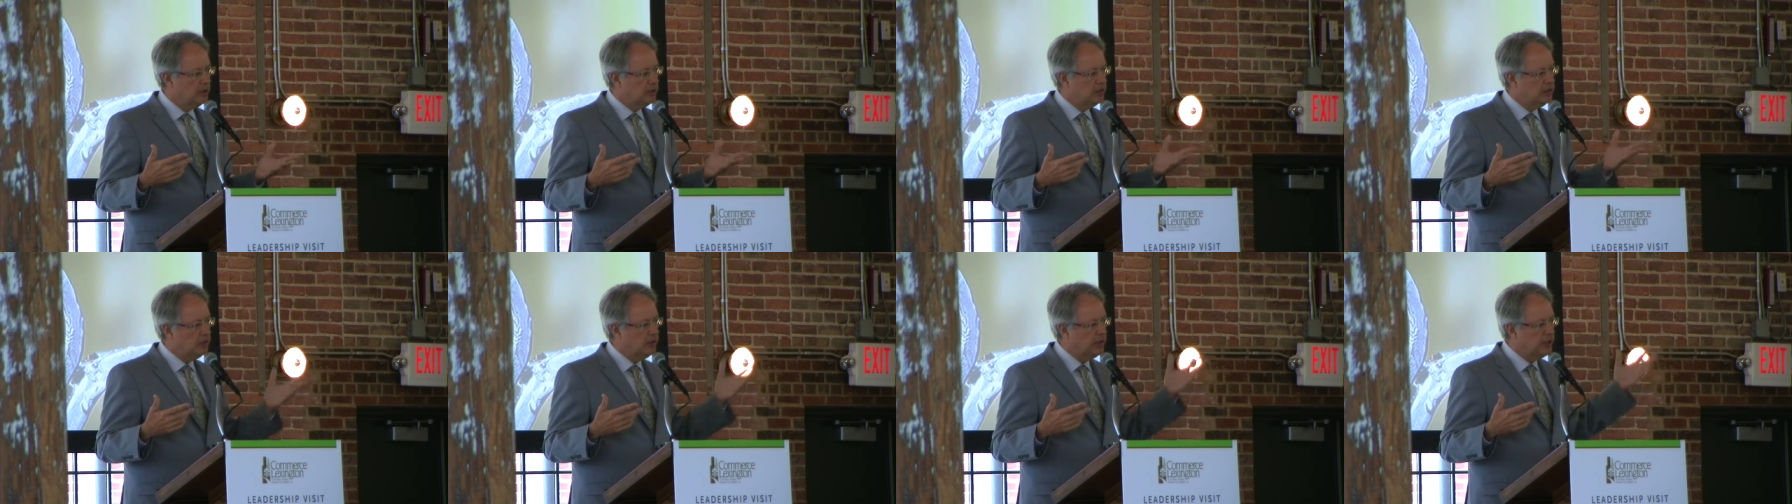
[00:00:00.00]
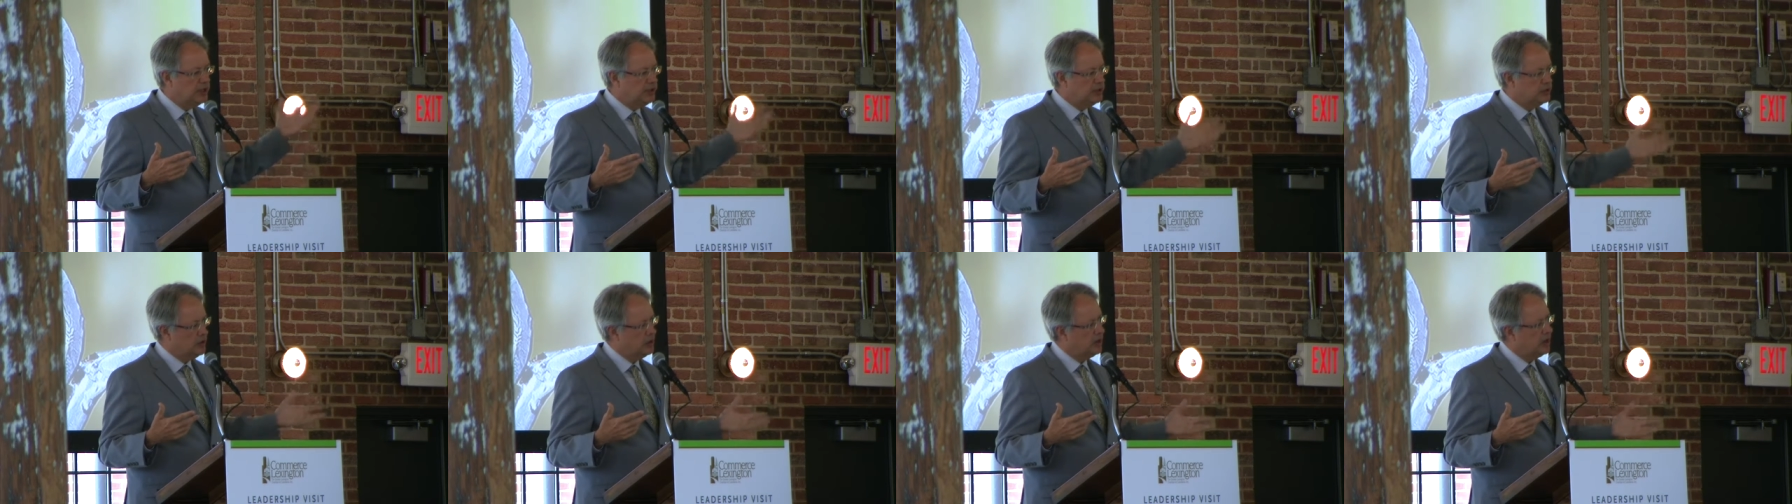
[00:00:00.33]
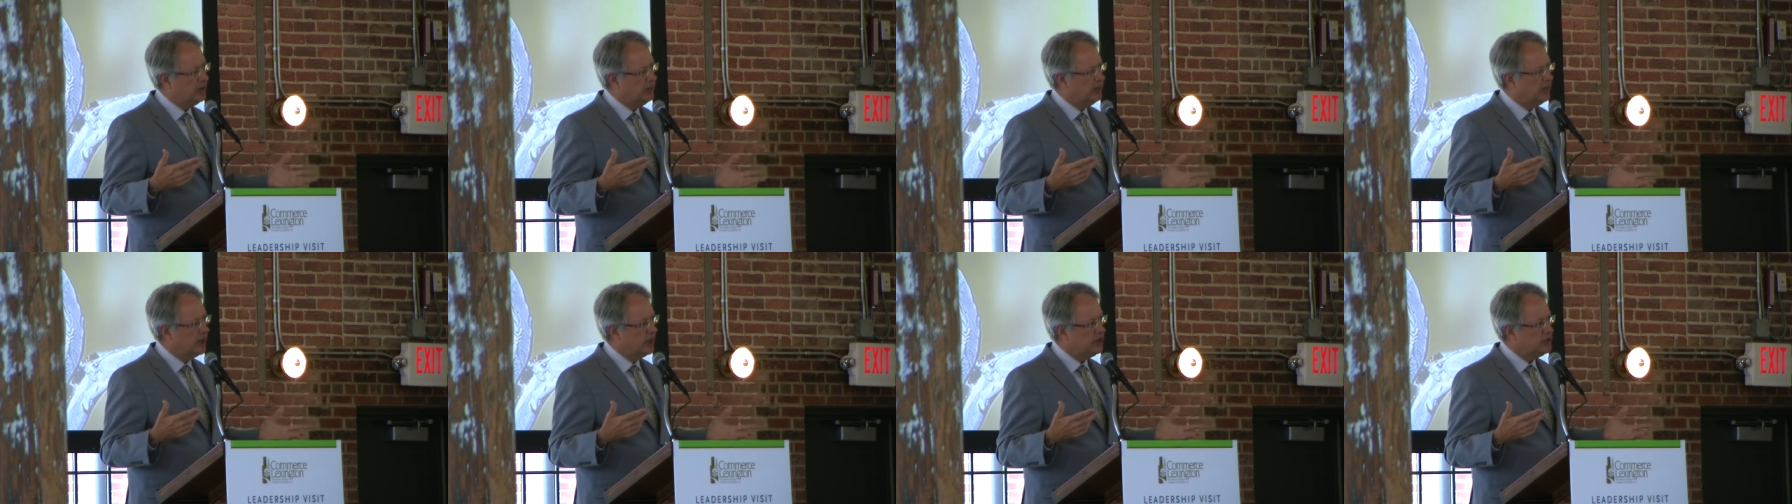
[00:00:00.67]
between
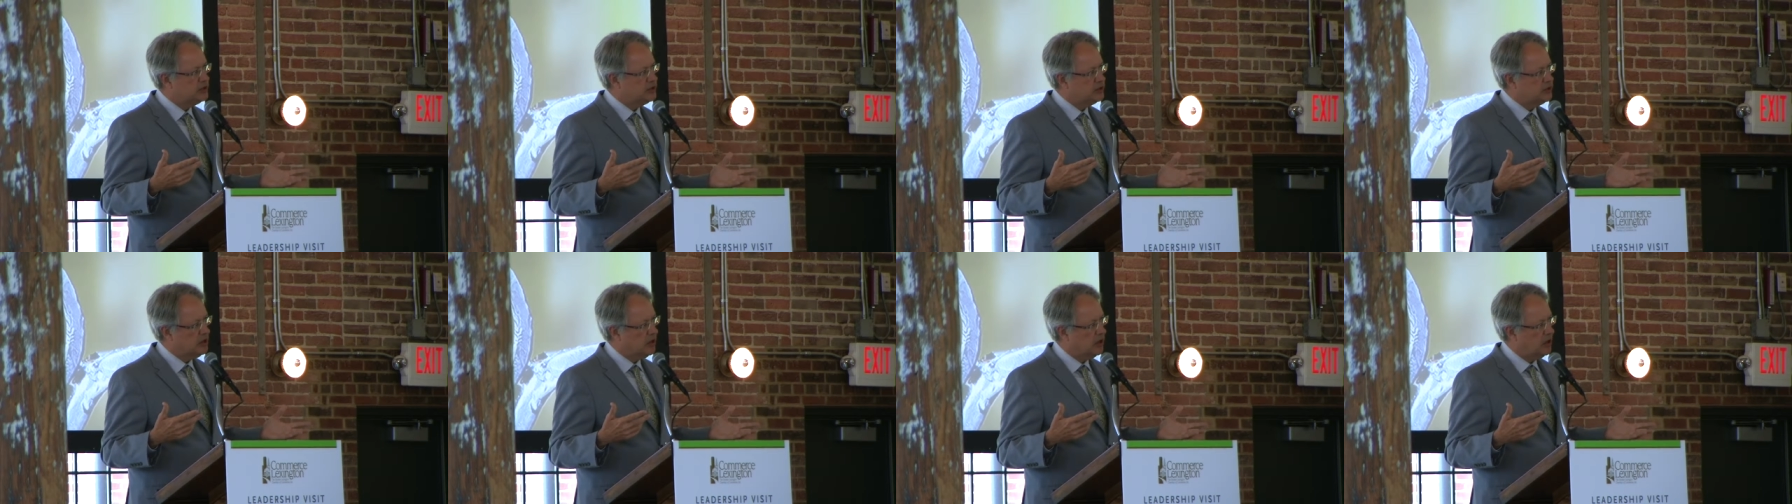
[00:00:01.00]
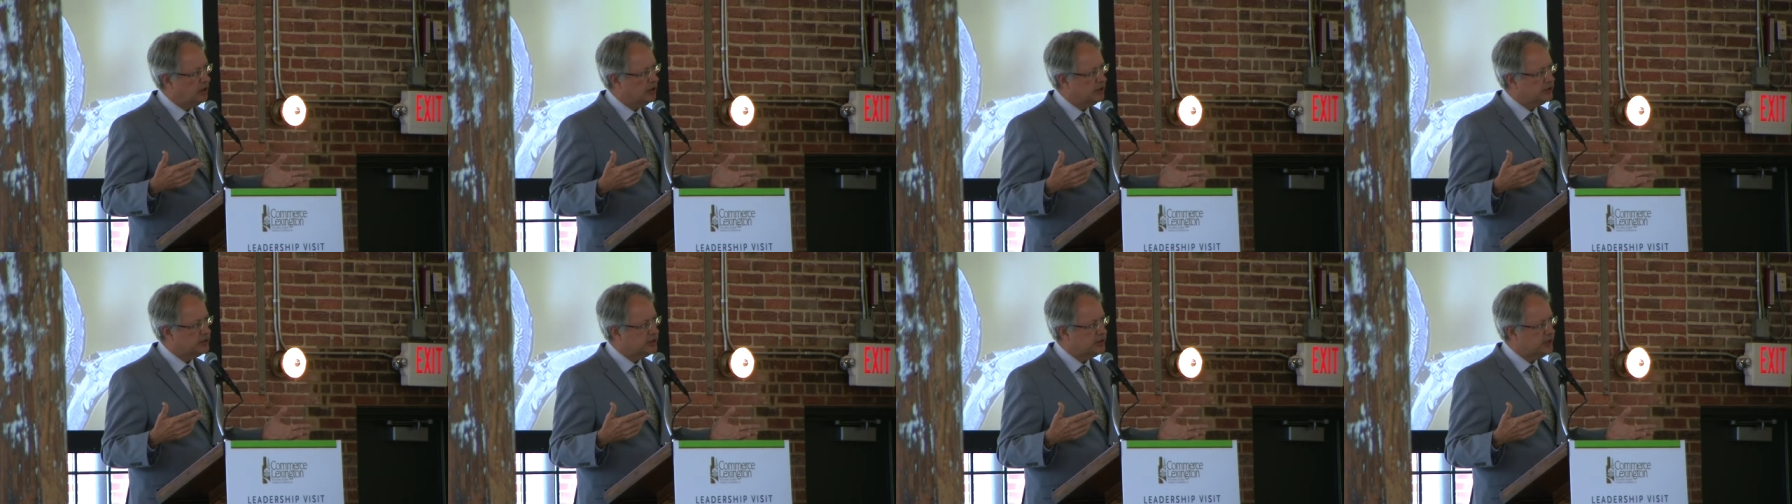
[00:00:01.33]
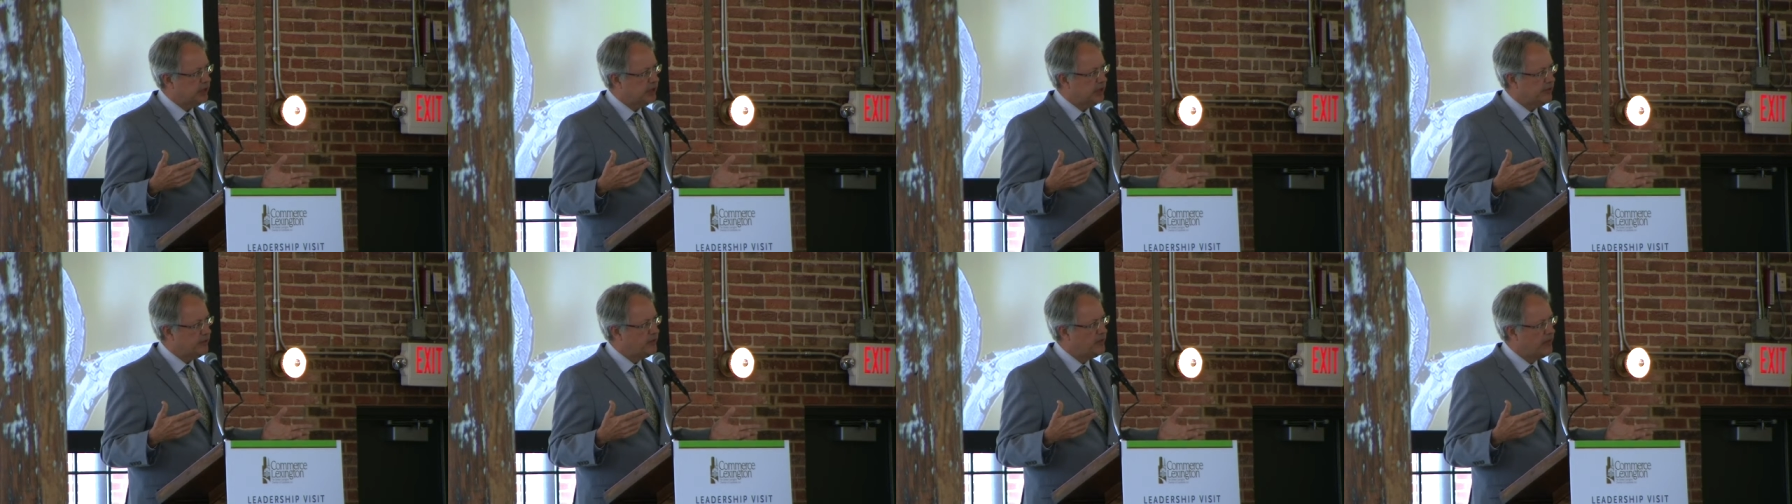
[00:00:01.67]
Joint Base
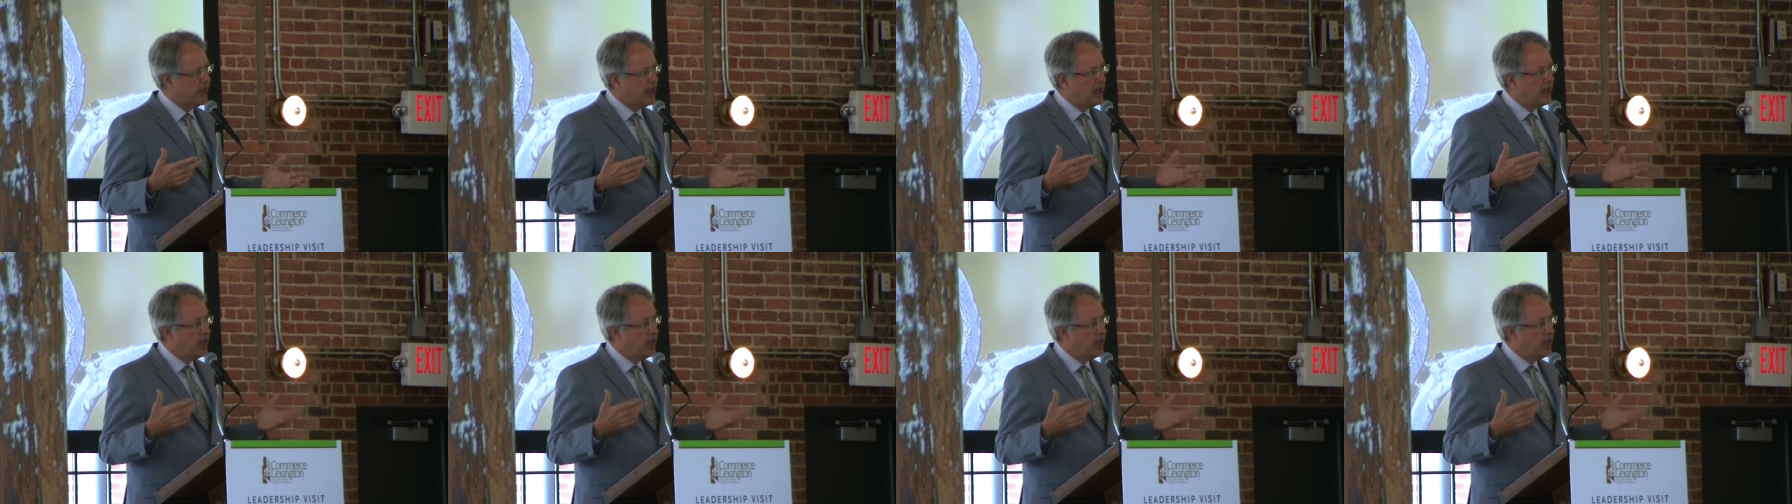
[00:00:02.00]
Charleston